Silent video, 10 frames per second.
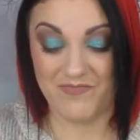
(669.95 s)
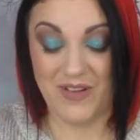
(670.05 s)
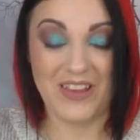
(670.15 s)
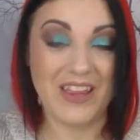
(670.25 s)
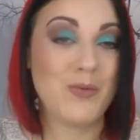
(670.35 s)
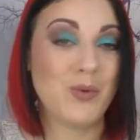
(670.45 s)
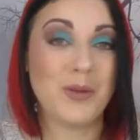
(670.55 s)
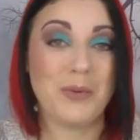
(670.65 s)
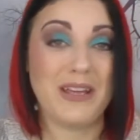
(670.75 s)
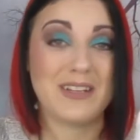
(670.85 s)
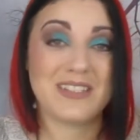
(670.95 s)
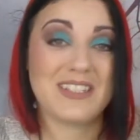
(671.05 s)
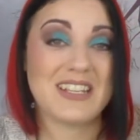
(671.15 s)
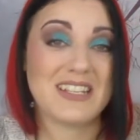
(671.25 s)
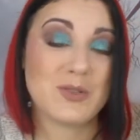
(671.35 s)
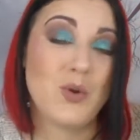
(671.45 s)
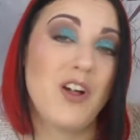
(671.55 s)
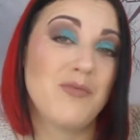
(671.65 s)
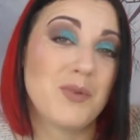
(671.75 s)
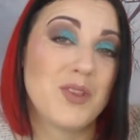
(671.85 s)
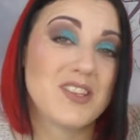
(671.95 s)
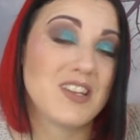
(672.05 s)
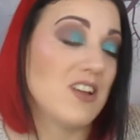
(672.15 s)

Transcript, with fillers: Well, it will be, because this has 12 months